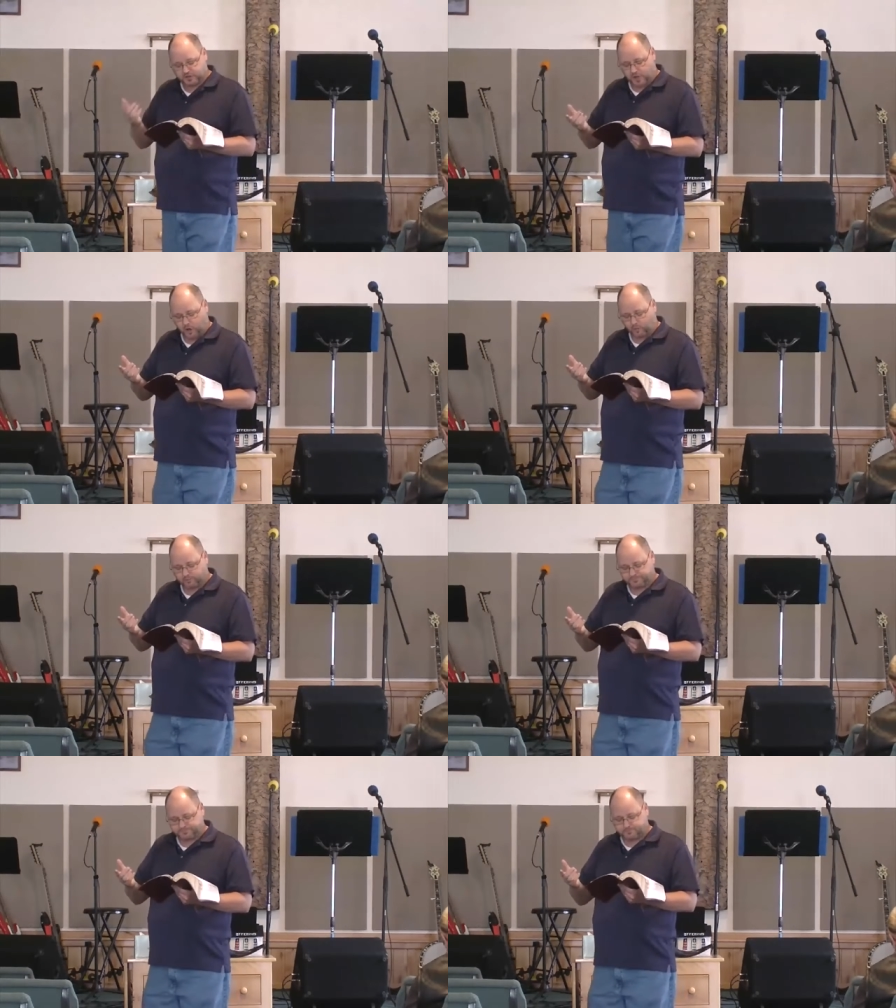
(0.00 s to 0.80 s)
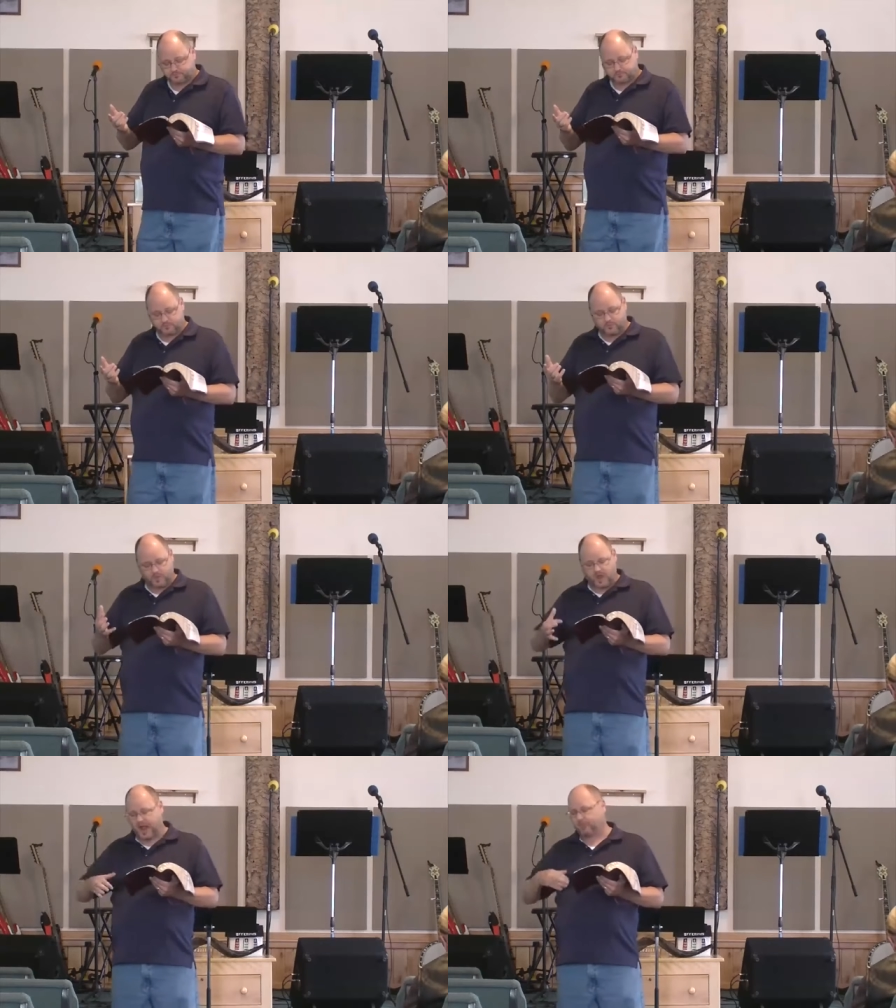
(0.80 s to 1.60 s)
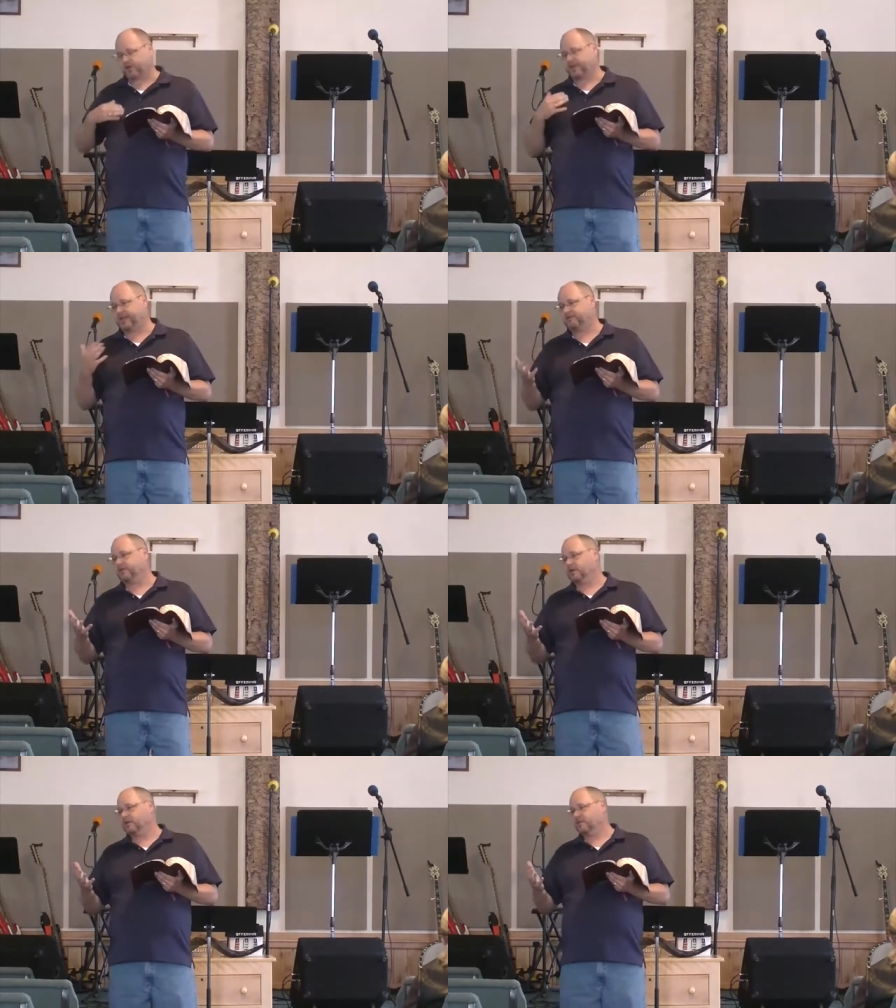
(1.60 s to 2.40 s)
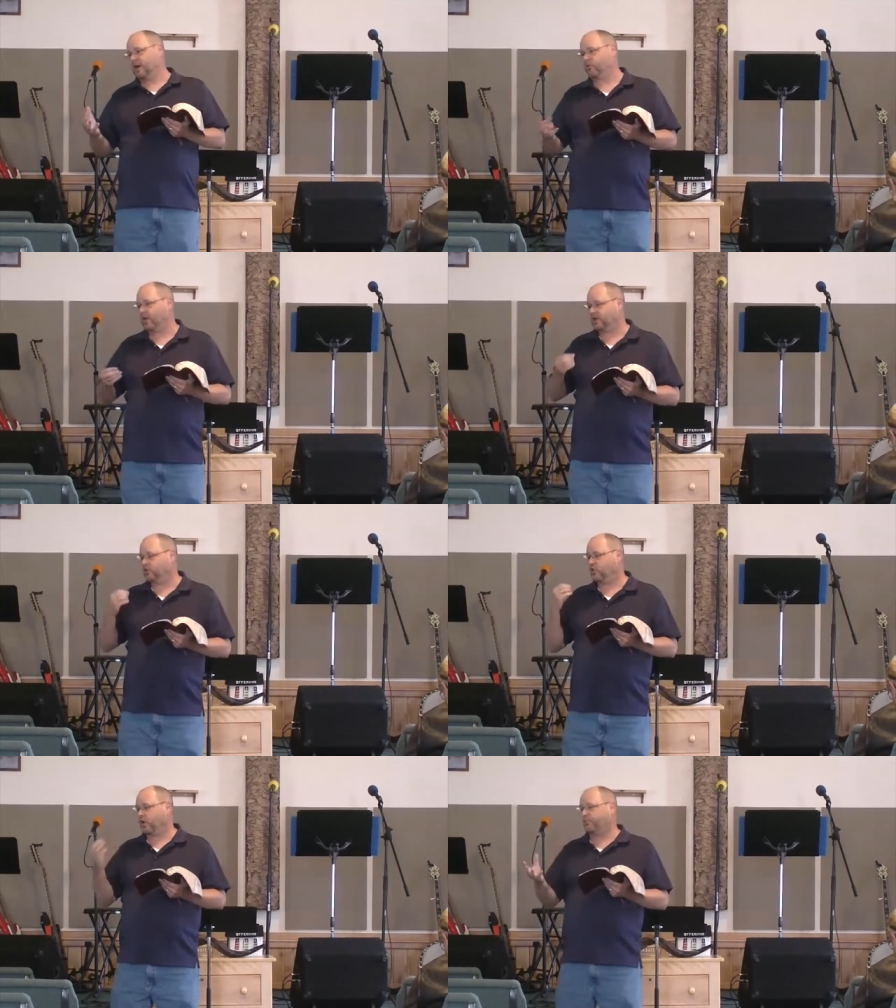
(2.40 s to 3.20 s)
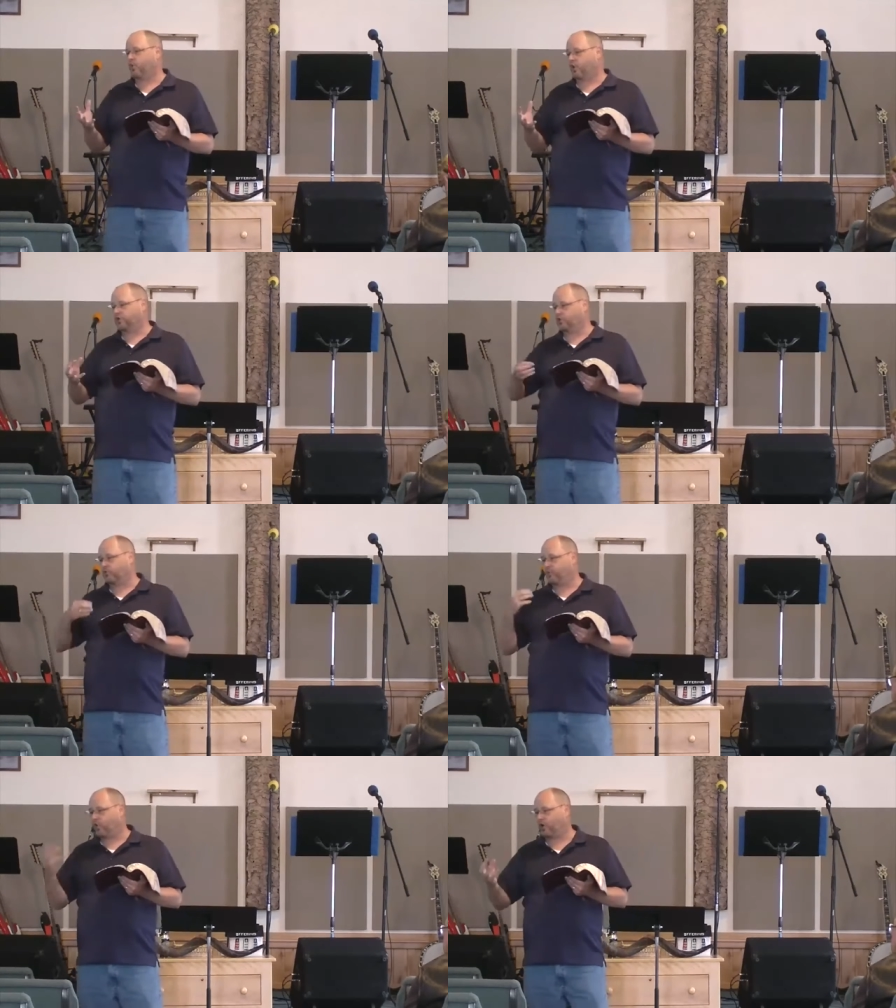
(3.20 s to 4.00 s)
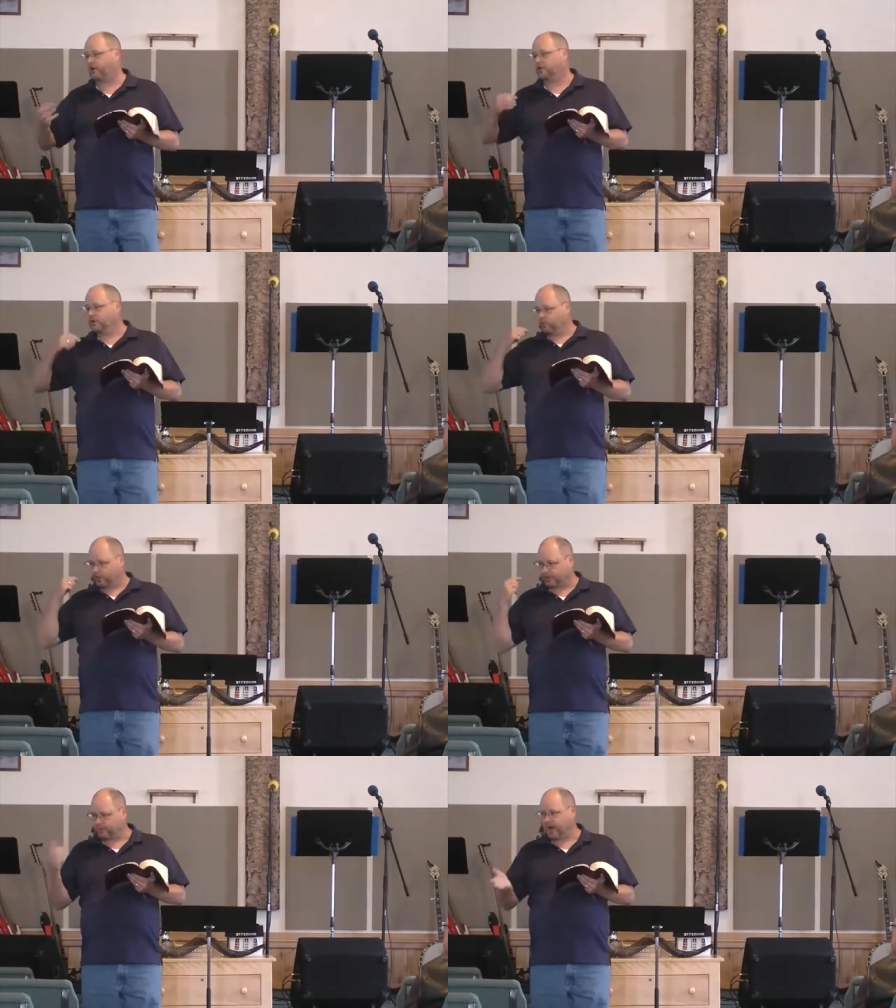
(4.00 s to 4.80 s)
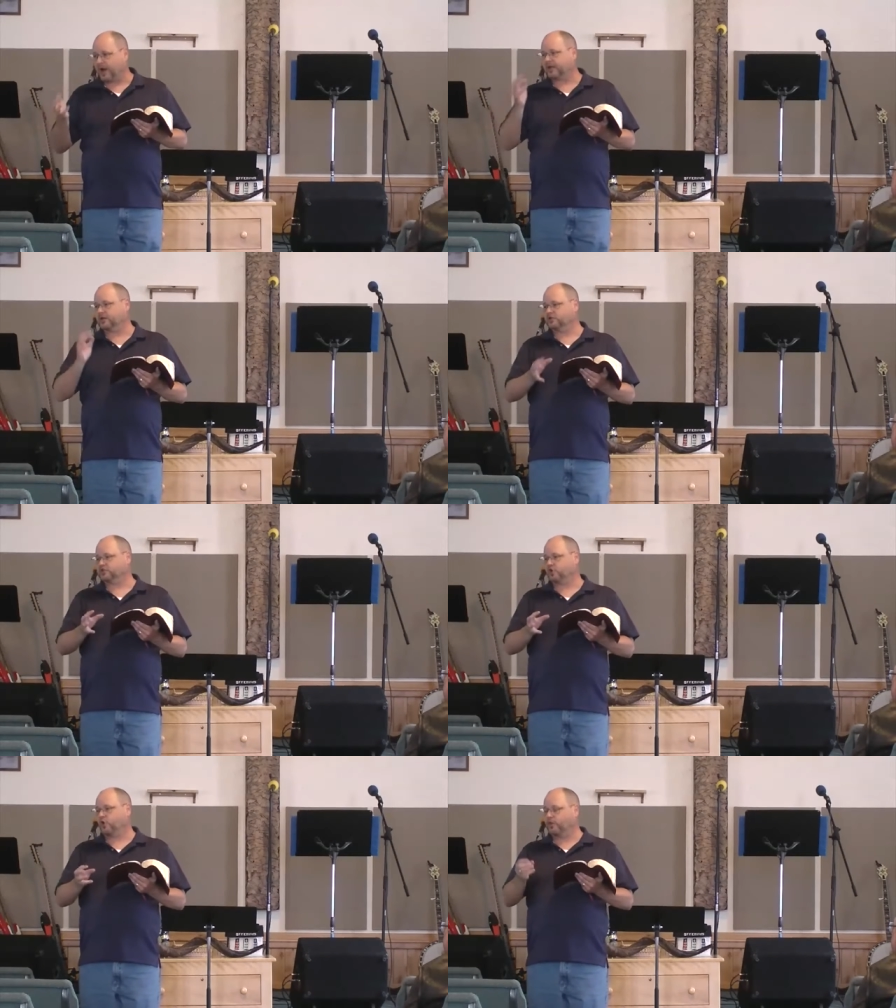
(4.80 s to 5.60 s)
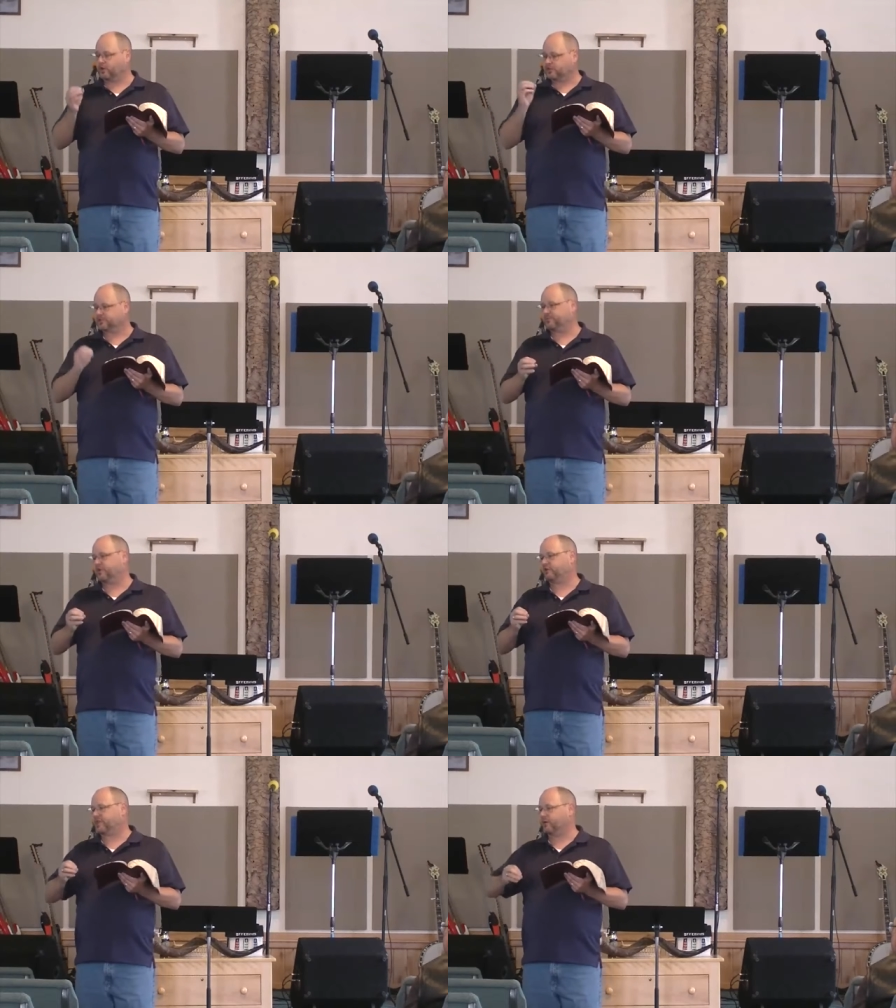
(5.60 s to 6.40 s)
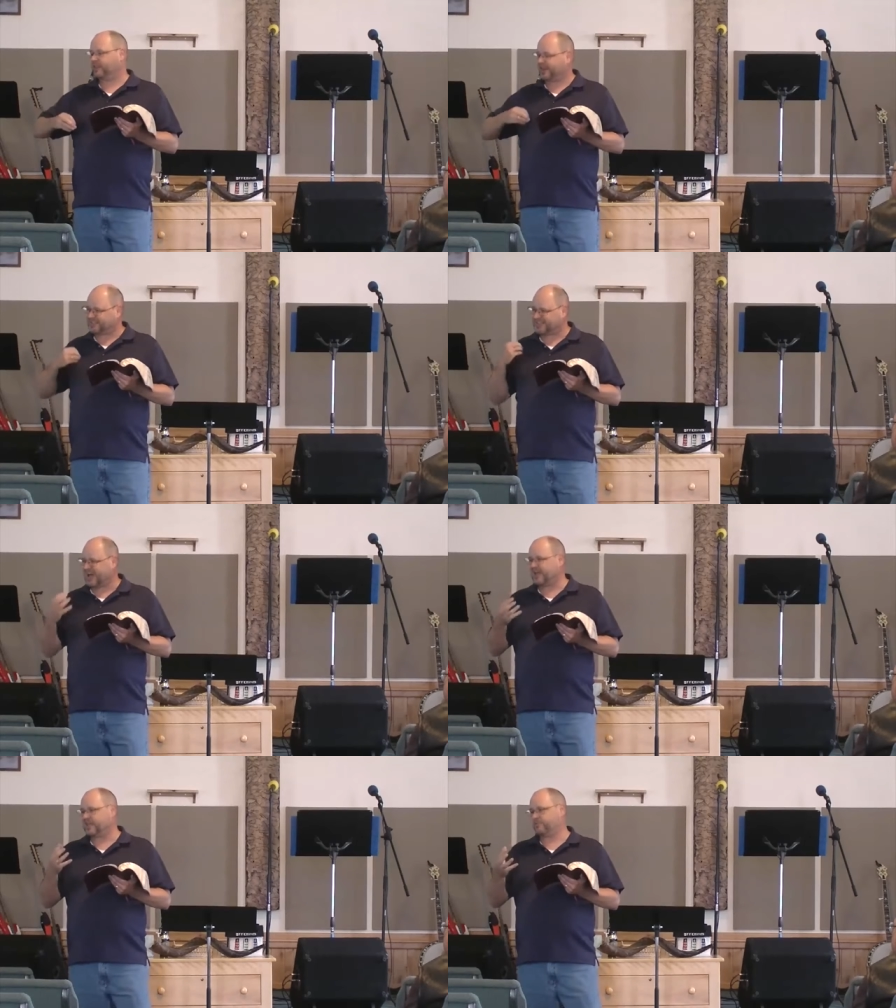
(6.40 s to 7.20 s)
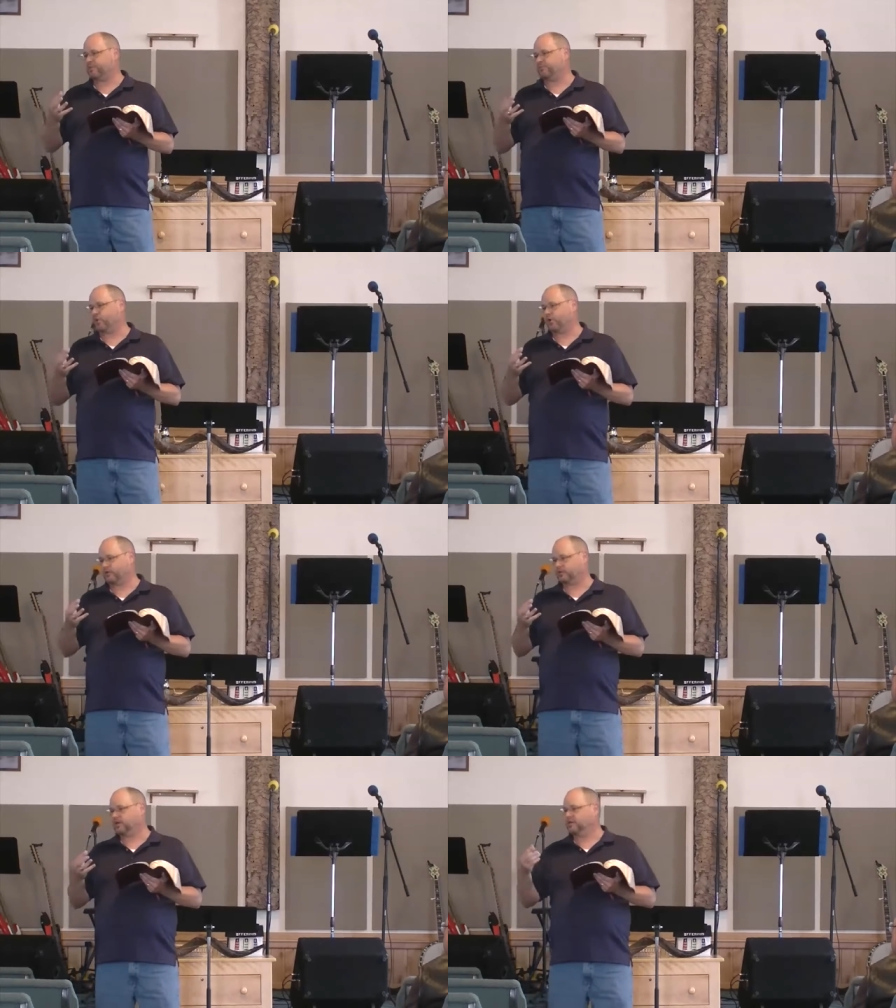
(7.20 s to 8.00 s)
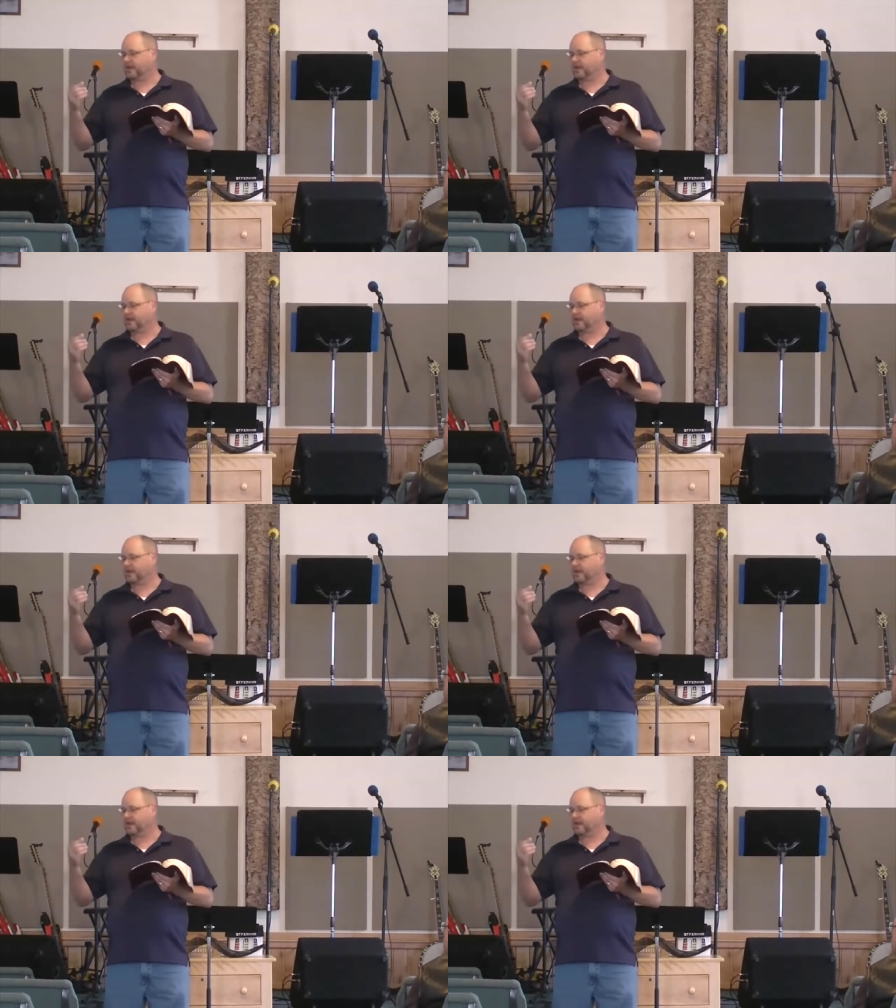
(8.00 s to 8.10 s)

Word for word: So, I believe that when you are born, you are born with a body and a soul. There's a spirit there that has not yet been birthed.